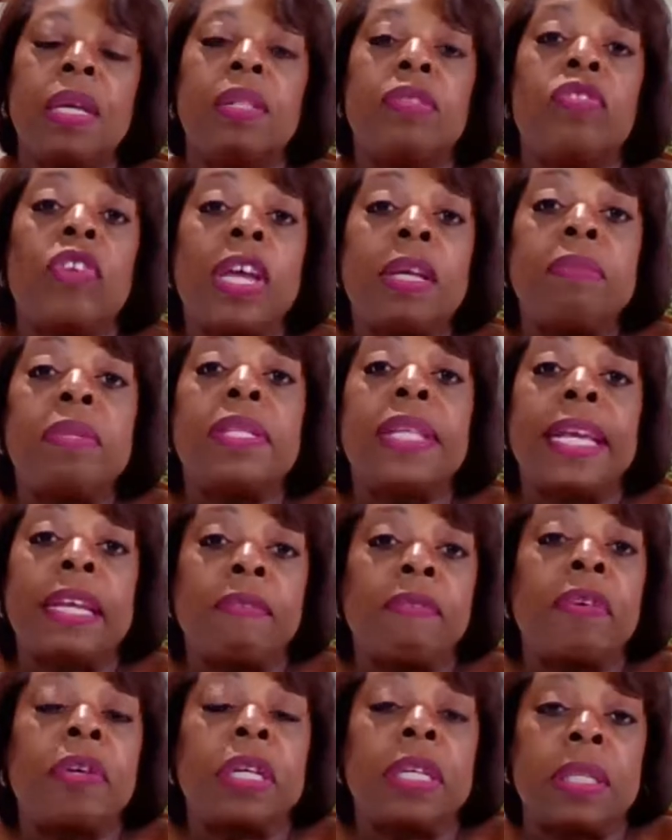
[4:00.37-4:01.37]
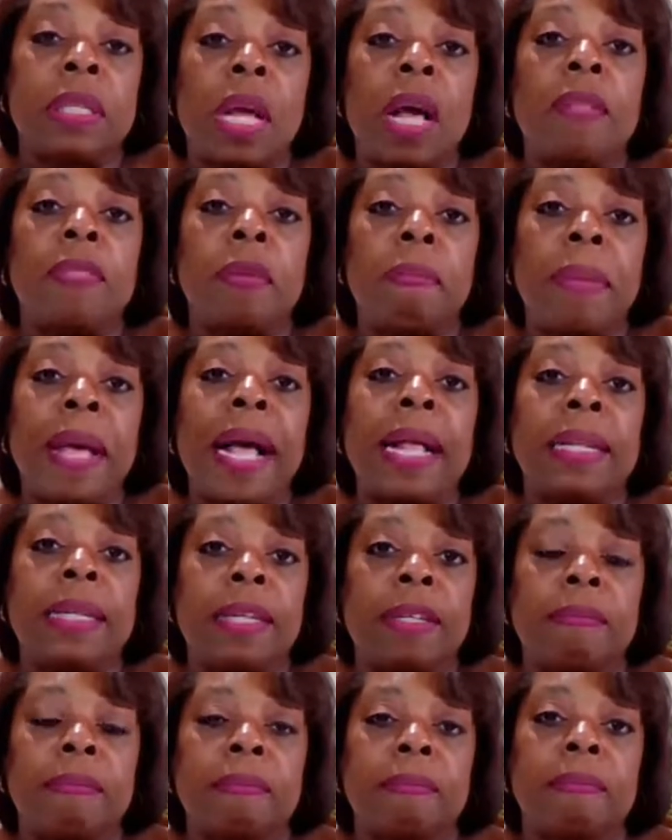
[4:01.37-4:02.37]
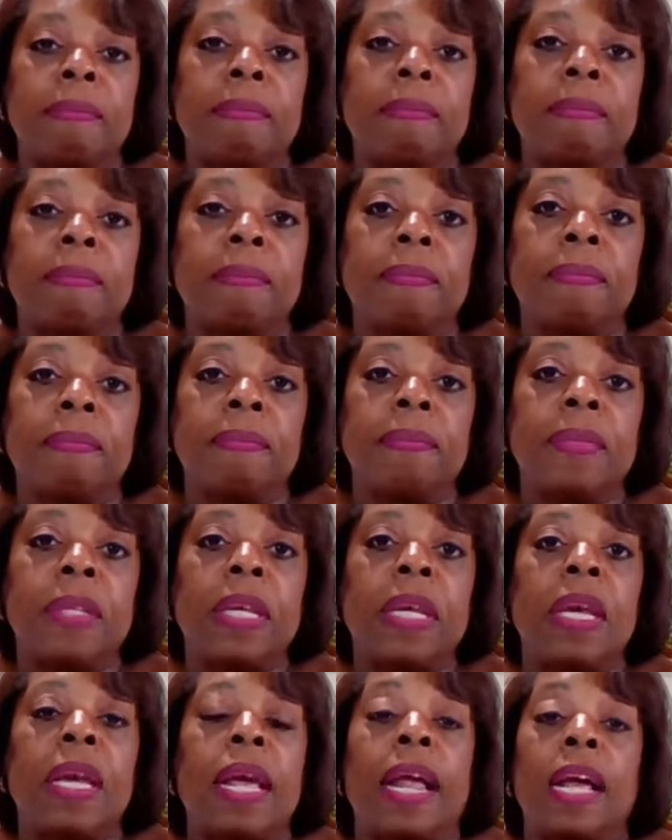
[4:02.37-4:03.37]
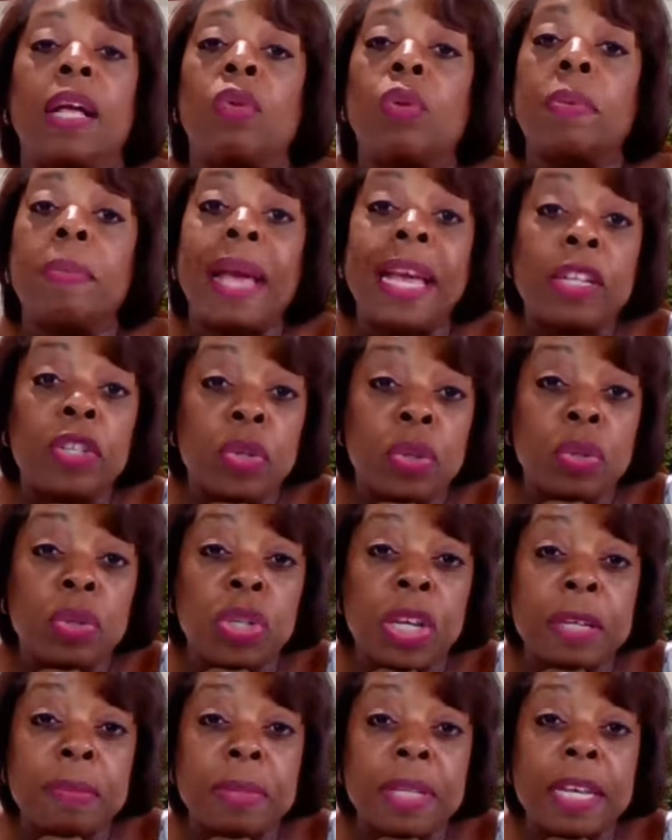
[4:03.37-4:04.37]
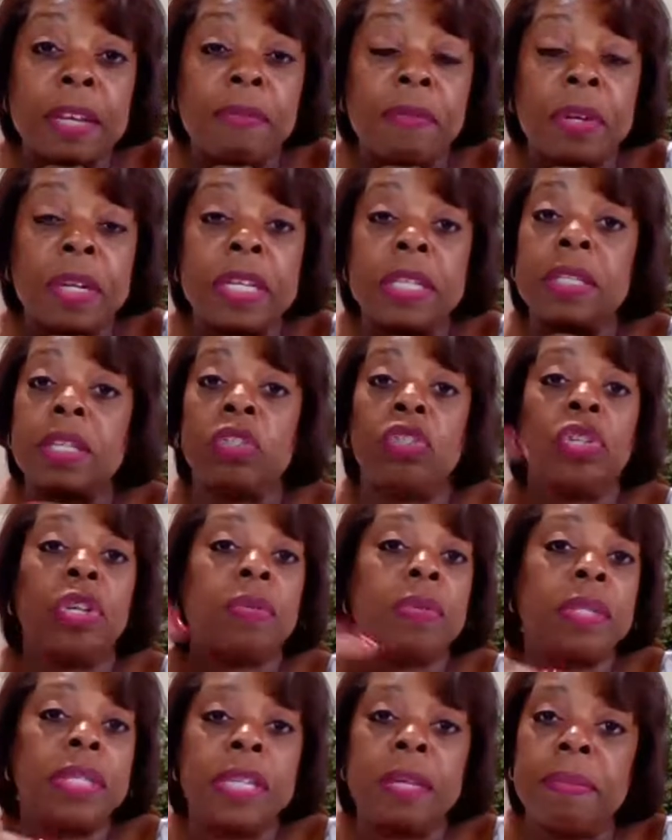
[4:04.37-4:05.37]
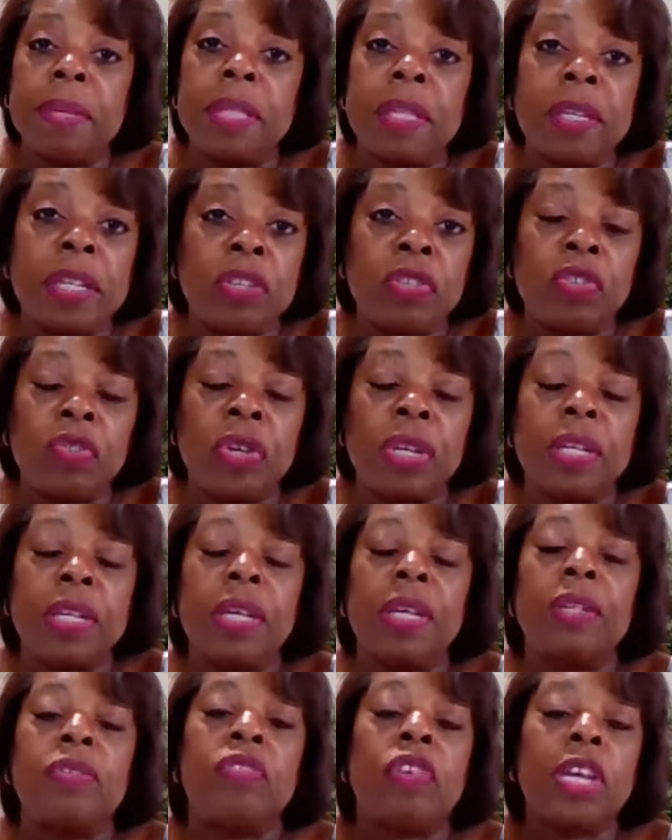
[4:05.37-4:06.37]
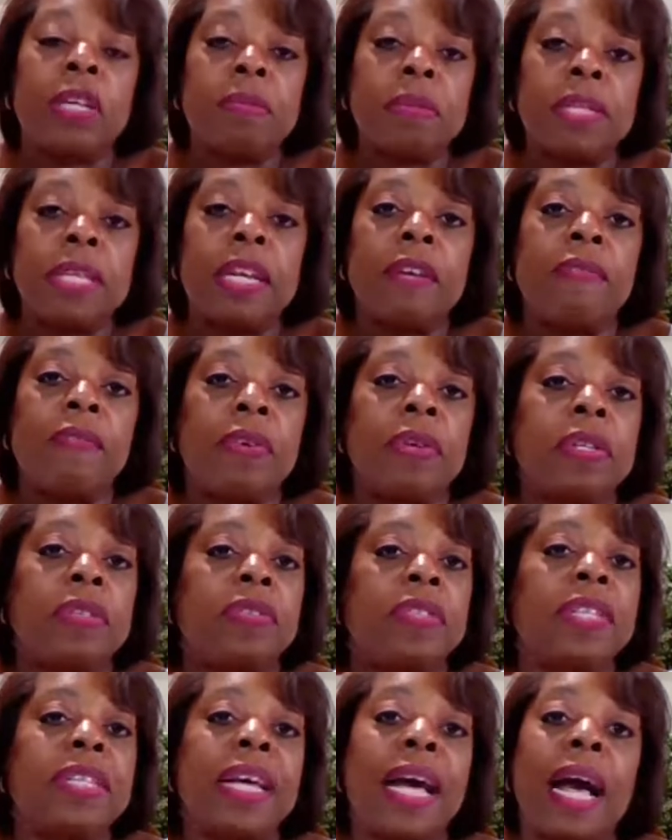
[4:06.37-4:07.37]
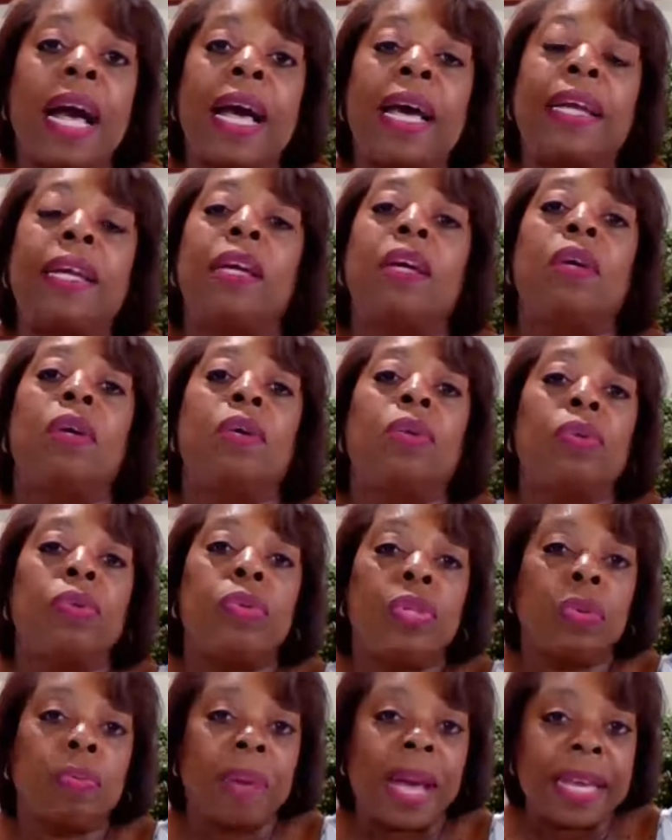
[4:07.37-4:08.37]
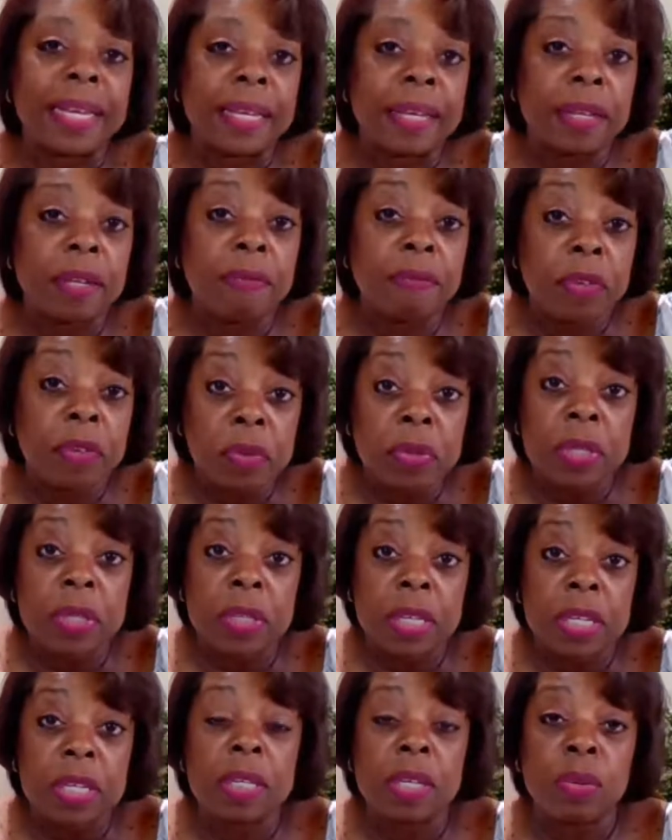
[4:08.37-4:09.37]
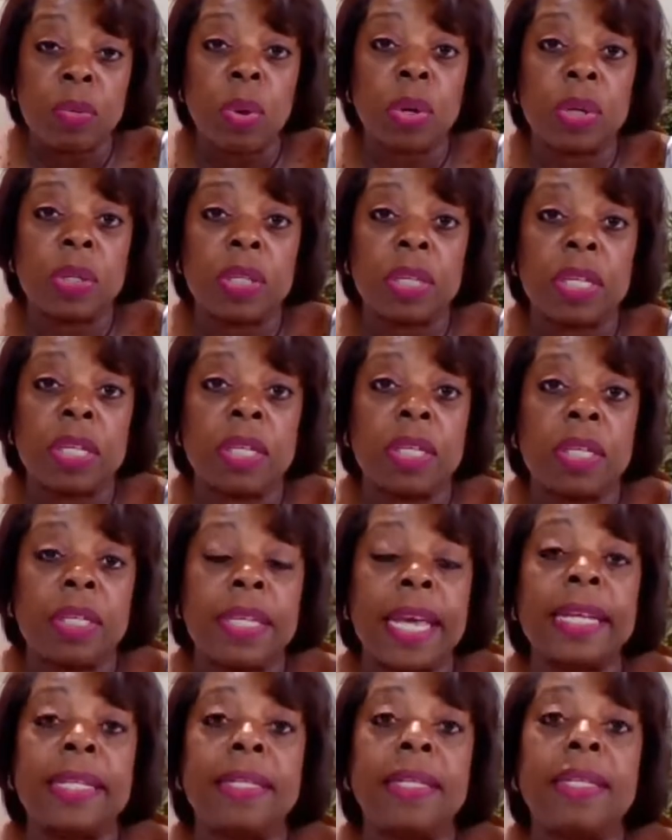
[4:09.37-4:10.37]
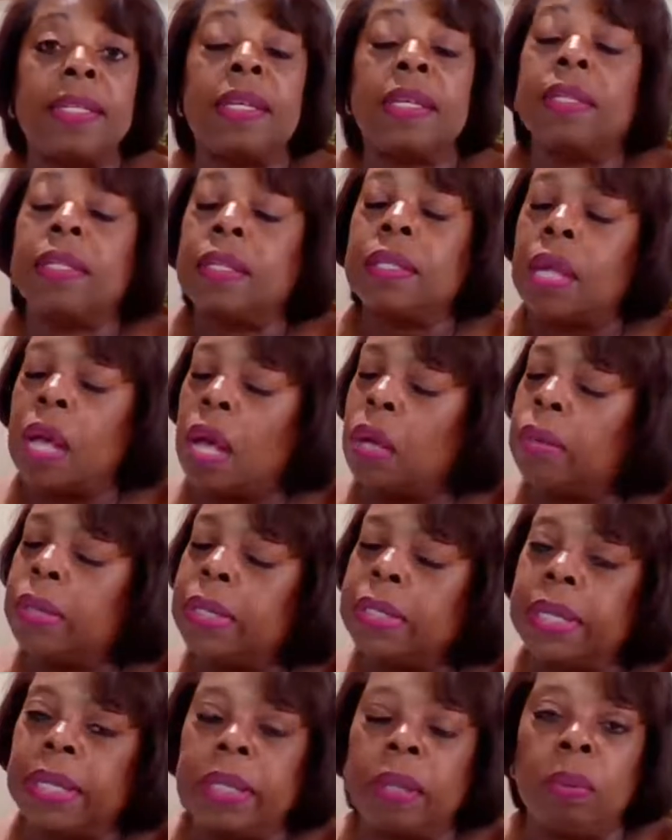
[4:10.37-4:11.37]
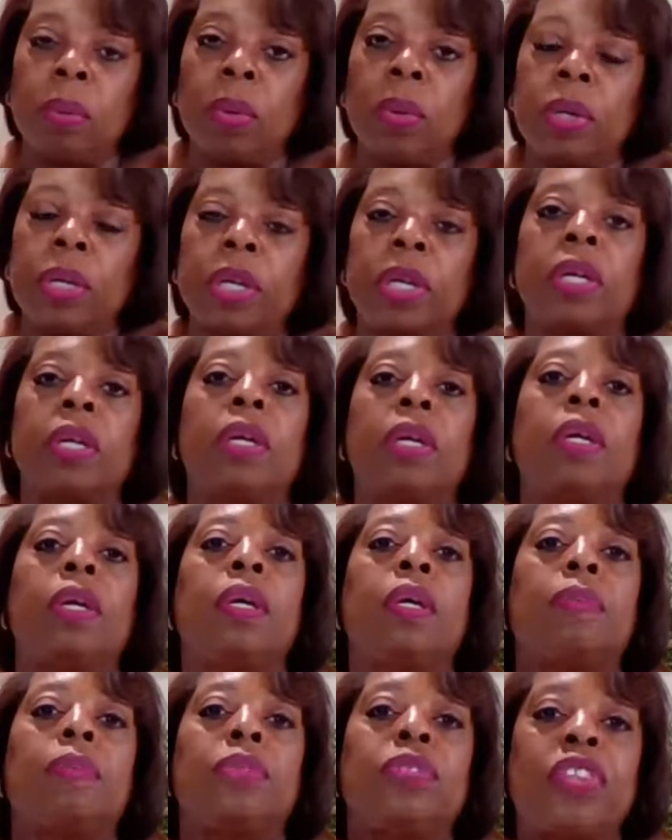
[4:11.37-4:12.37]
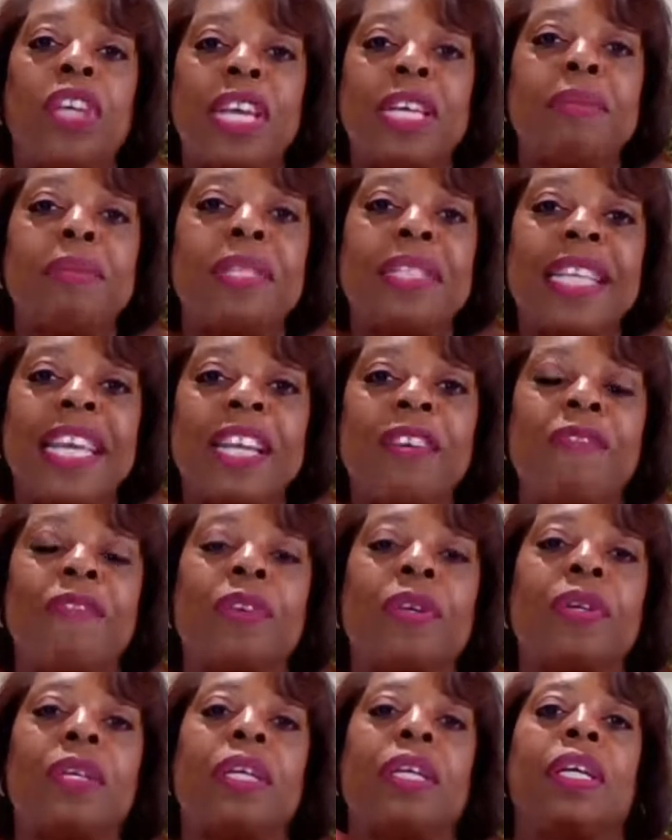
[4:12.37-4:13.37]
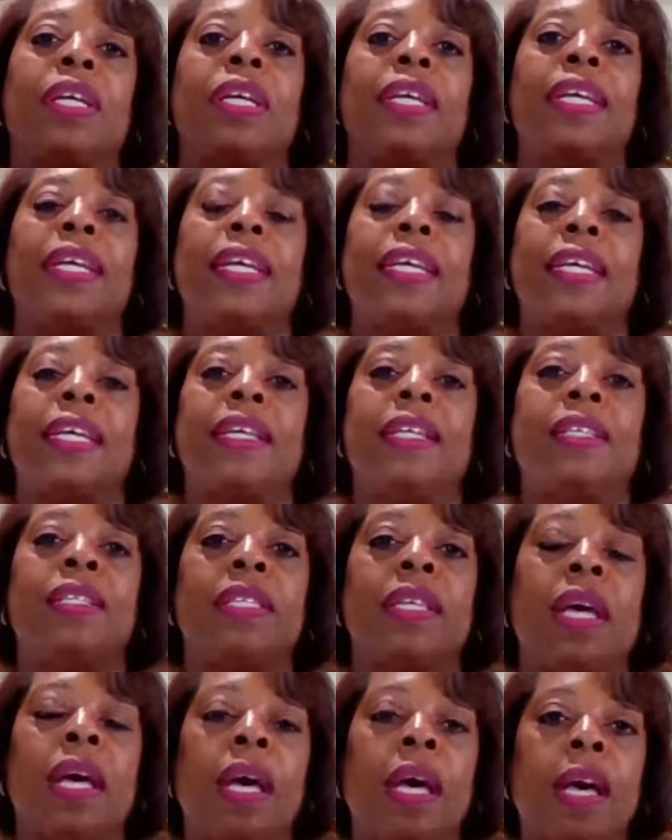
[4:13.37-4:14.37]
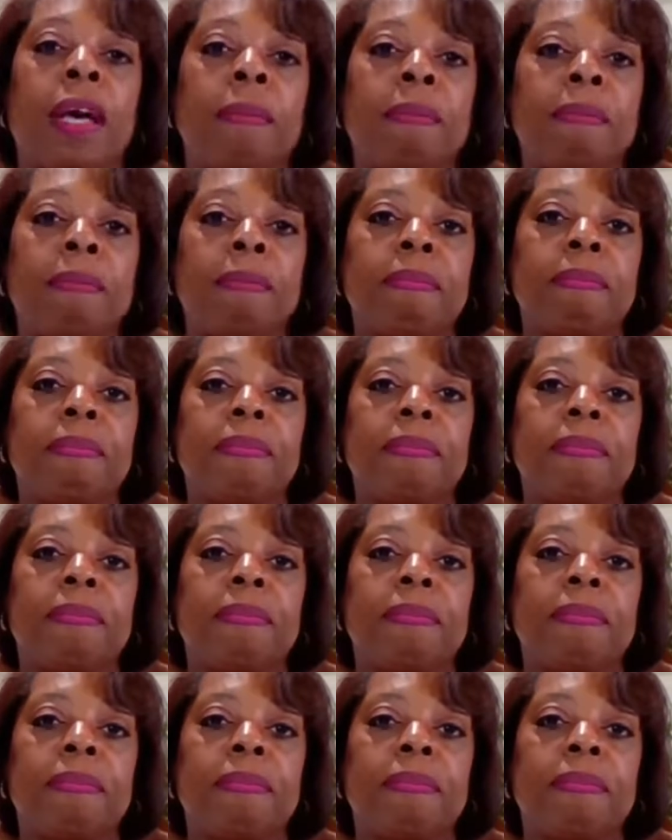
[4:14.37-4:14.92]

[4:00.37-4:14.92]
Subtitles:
James Lankford is on the ballot. And I'll remind you who James Lankford is because you don't see him in the district. James Lankford is the guy who you might get confused and thinks he works in Texas because he's always at the border. James Lankford is the